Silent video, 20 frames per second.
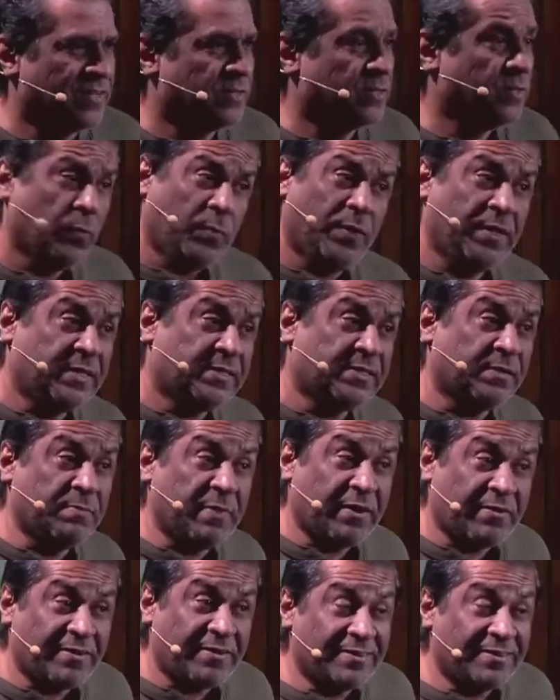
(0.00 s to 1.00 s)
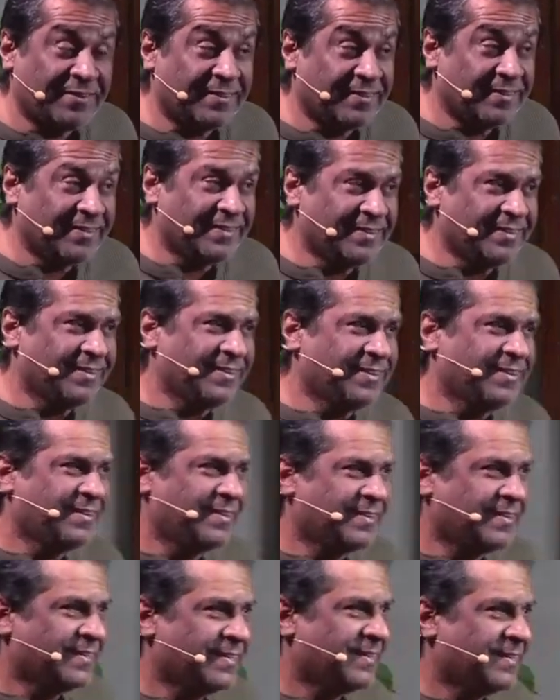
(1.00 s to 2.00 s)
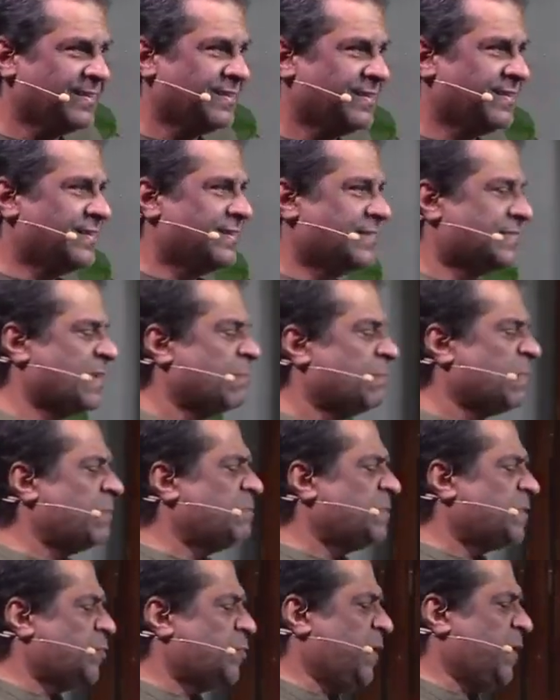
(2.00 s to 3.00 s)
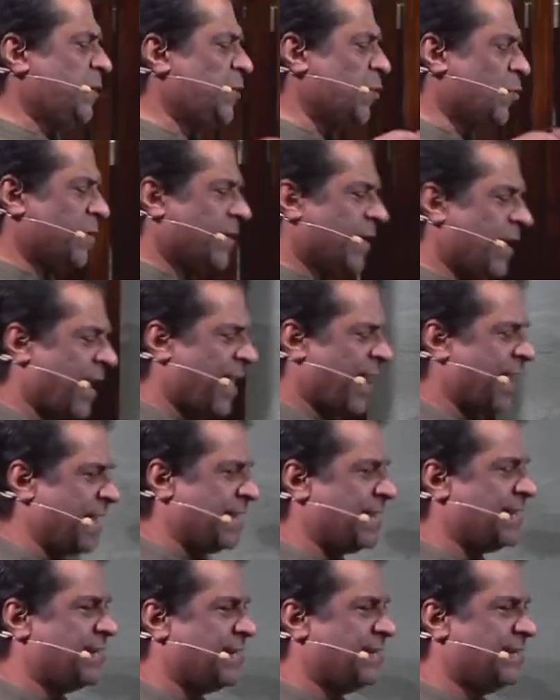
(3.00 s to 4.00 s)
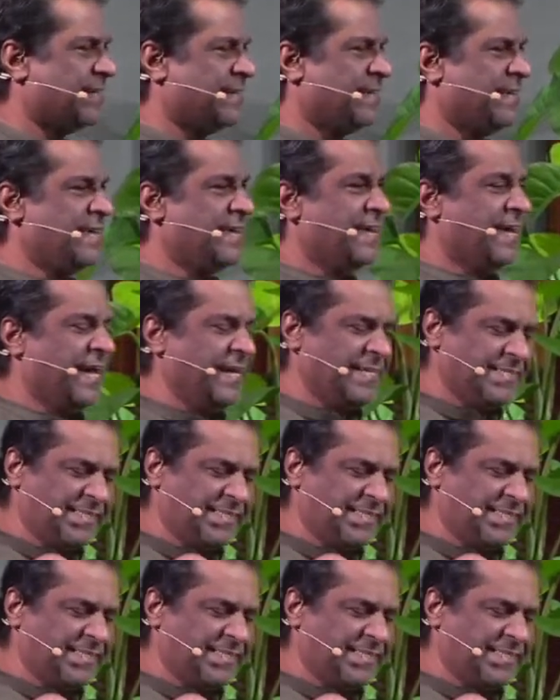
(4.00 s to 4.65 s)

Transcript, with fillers: The word is a mirror. Sometimes we don't like. And